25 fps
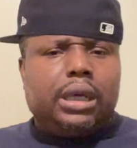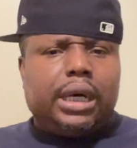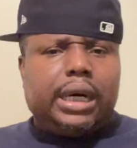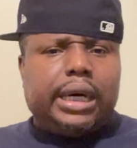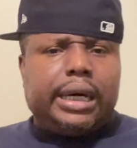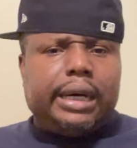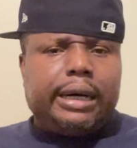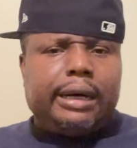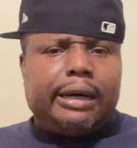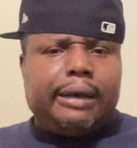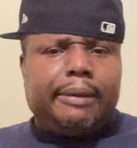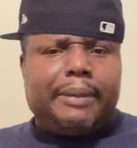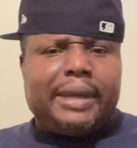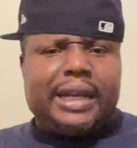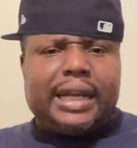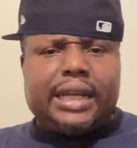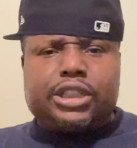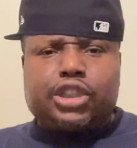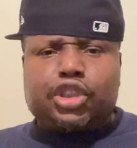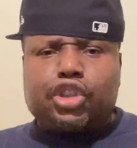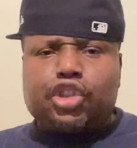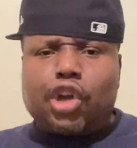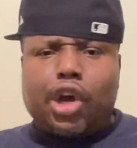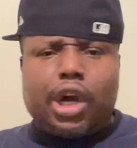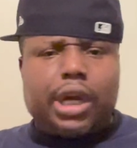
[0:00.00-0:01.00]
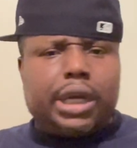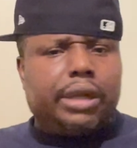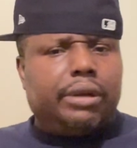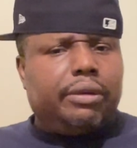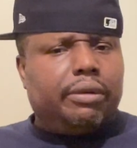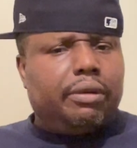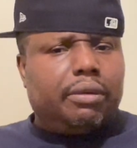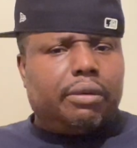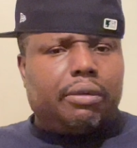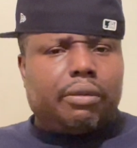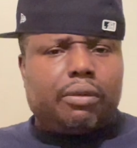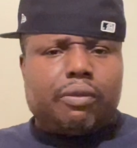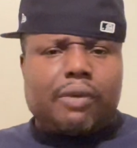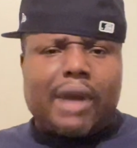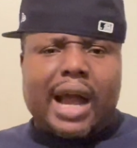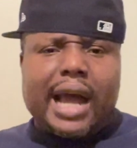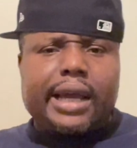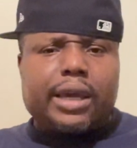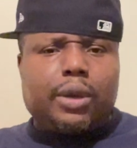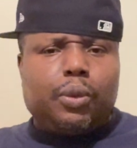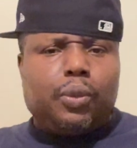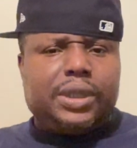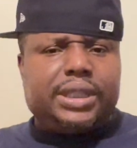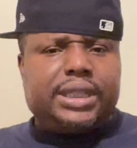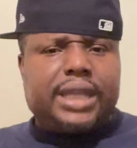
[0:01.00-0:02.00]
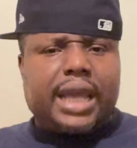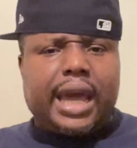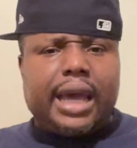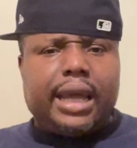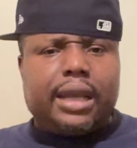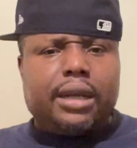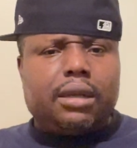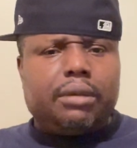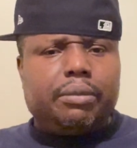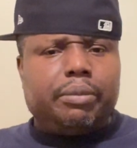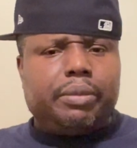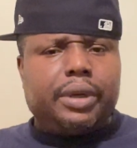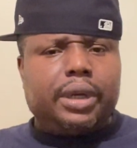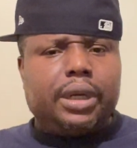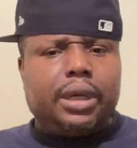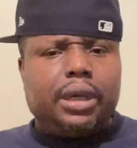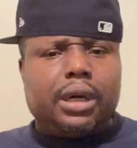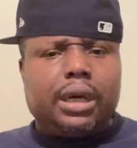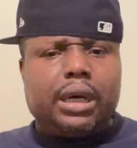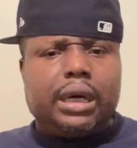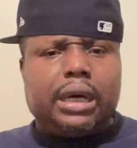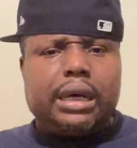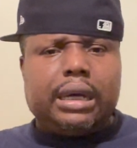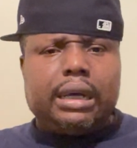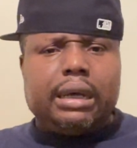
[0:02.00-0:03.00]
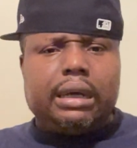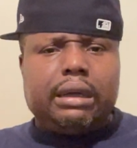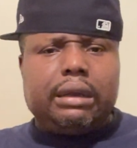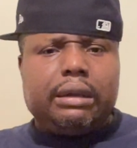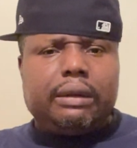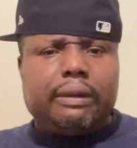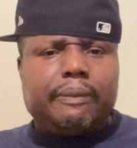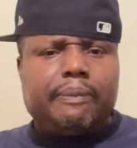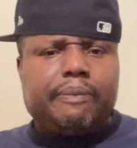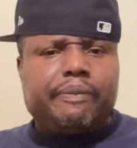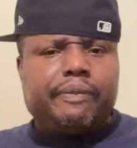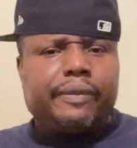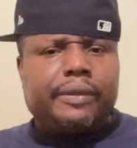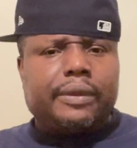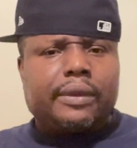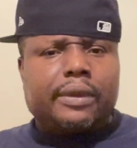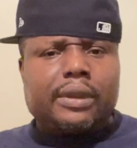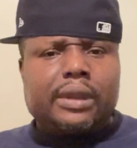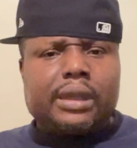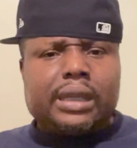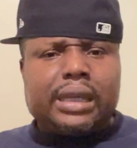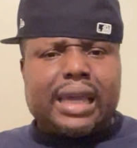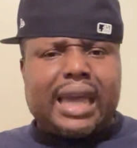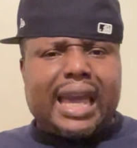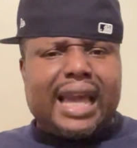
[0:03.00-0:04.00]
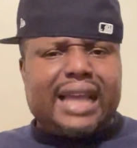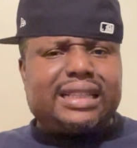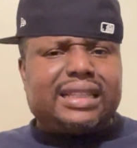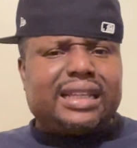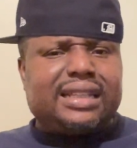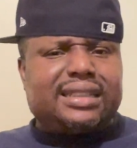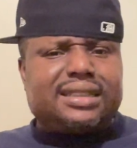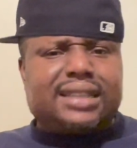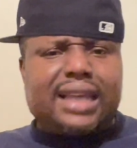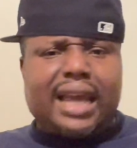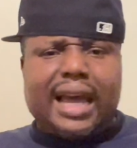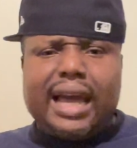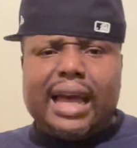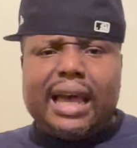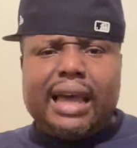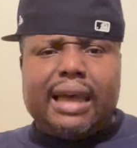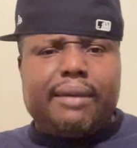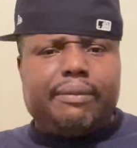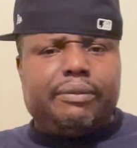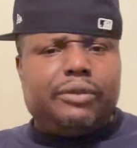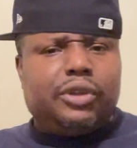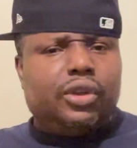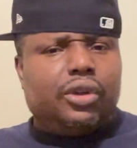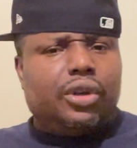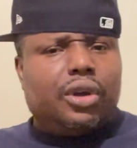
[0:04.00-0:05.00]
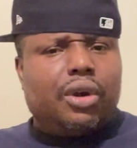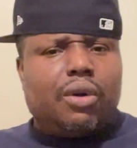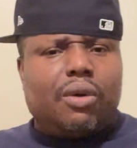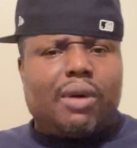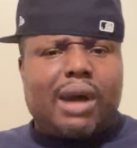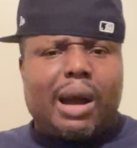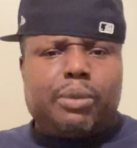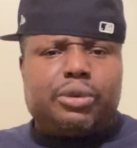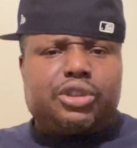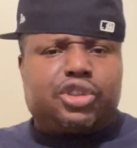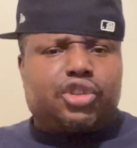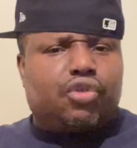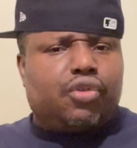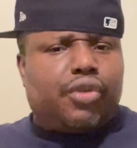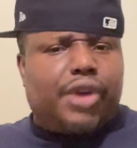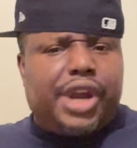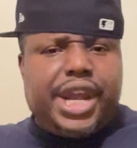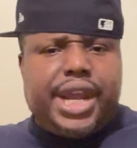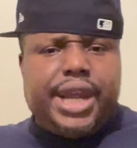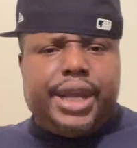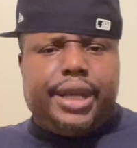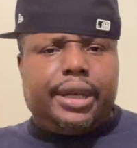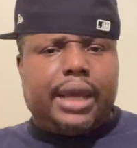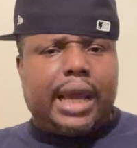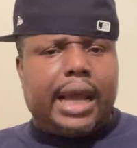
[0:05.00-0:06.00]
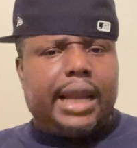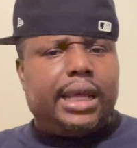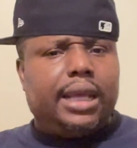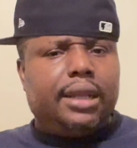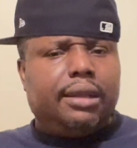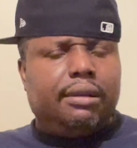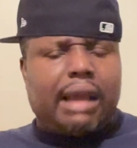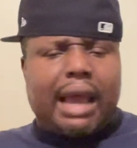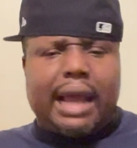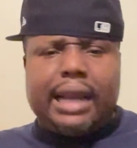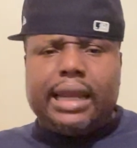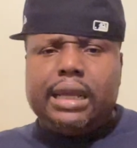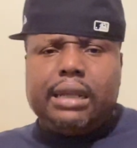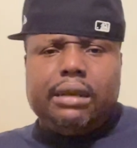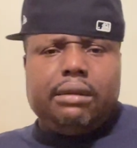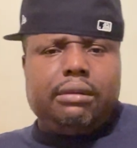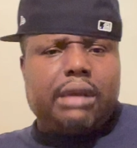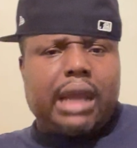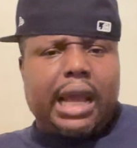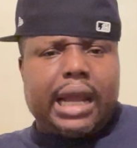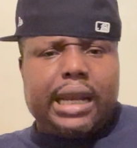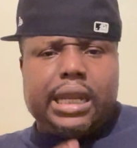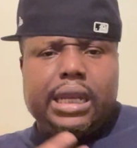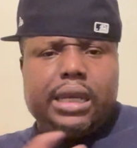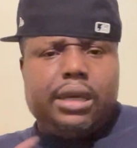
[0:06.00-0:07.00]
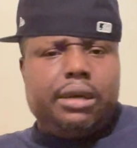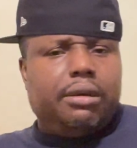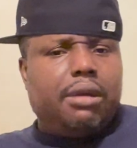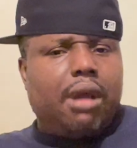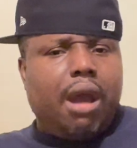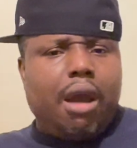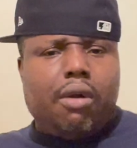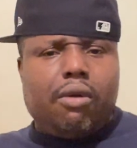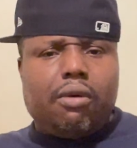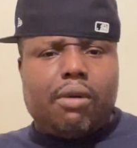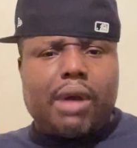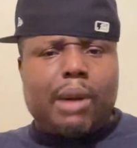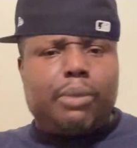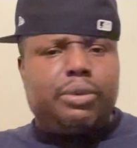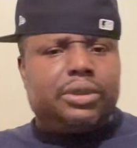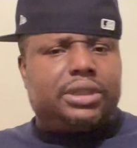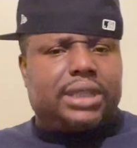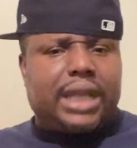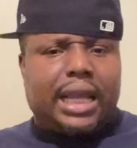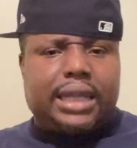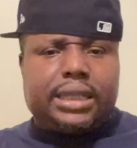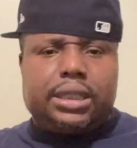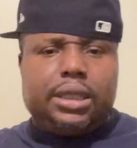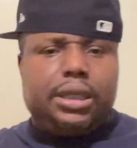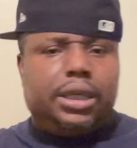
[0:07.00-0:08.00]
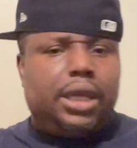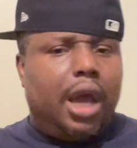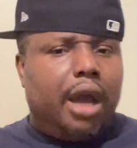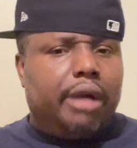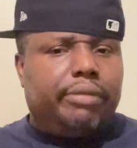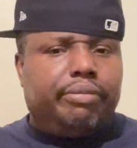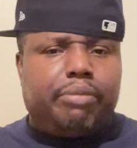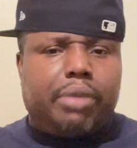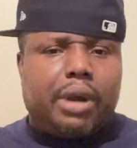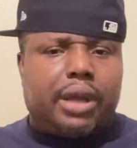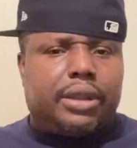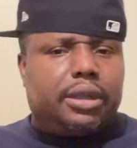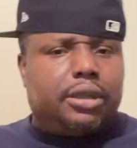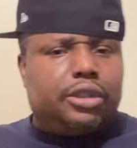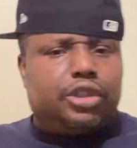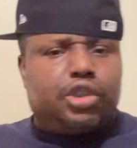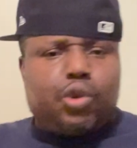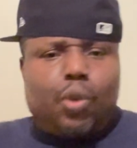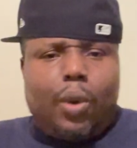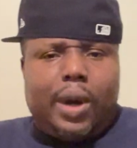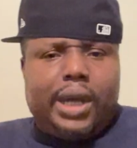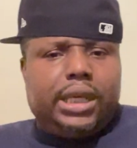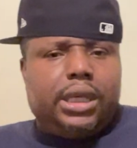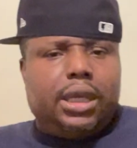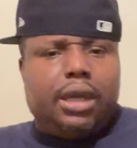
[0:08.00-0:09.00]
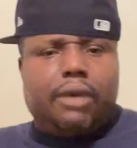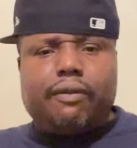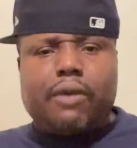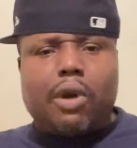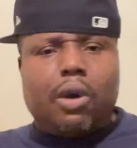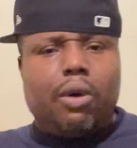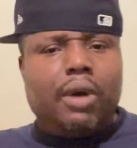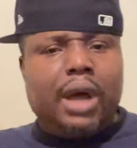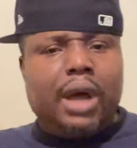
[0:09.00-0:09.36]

And I started rocking with that. But at the time, you know, I was green. I didn't know. I was like the young brother, the 20-year-old.